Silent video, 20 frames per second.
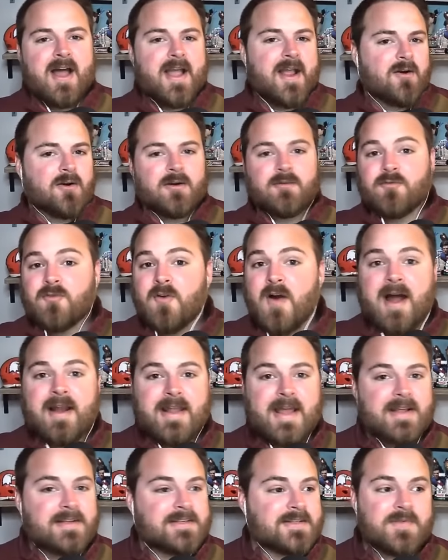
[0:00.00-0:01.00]
Here on a
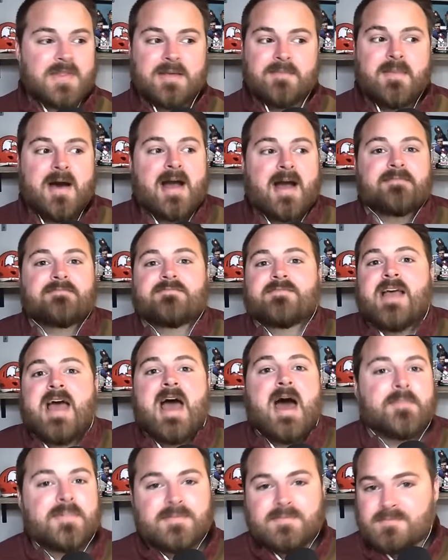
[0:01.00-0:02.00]
Friday, something might
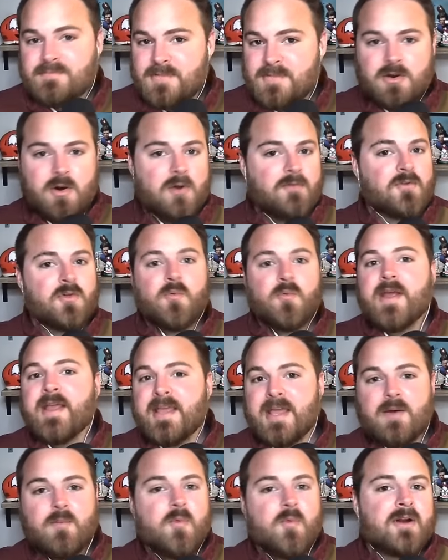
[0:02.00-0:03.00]
happen, you know, over the
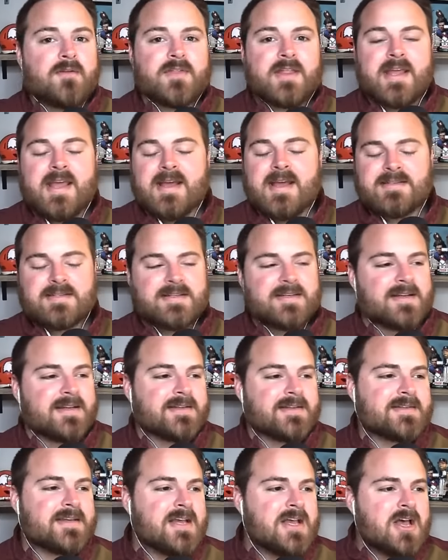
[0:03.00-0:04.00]
weekend. Whatever the case
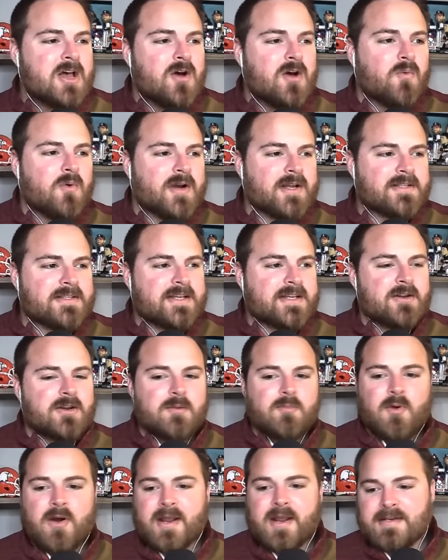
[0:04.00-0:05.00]
is, we'll continue
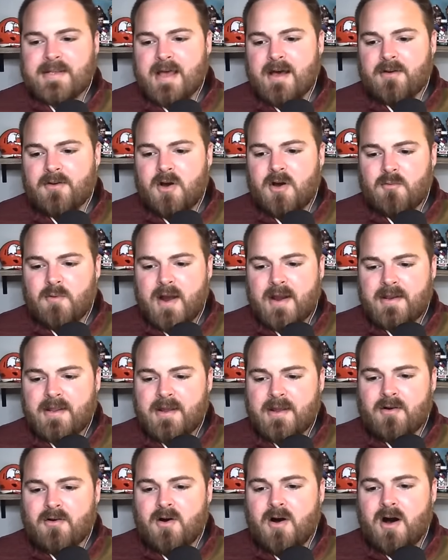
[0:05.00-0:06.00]
to break it down all right
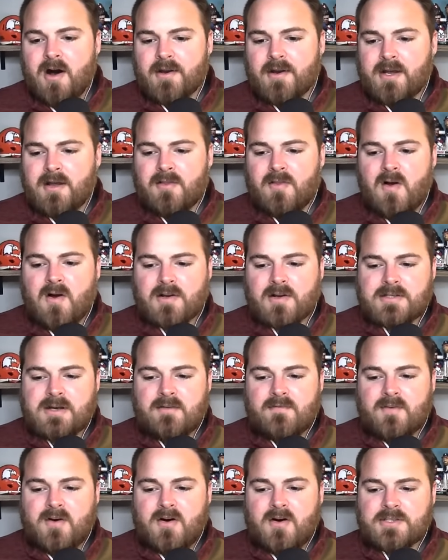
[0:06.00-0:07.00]
here on Locked
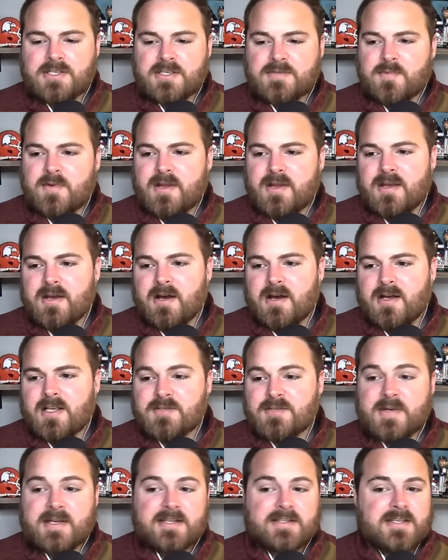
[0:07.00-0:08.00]
On Vols as we
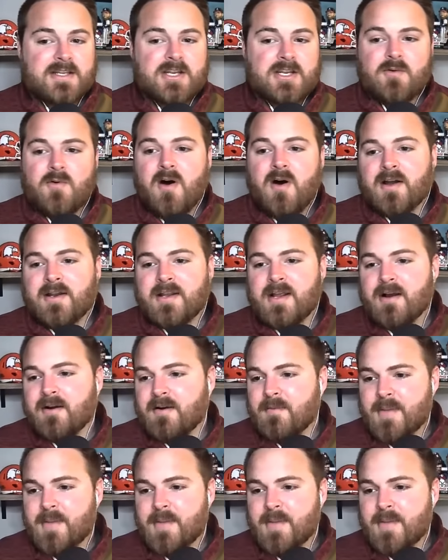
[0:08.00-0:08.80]
continue on here.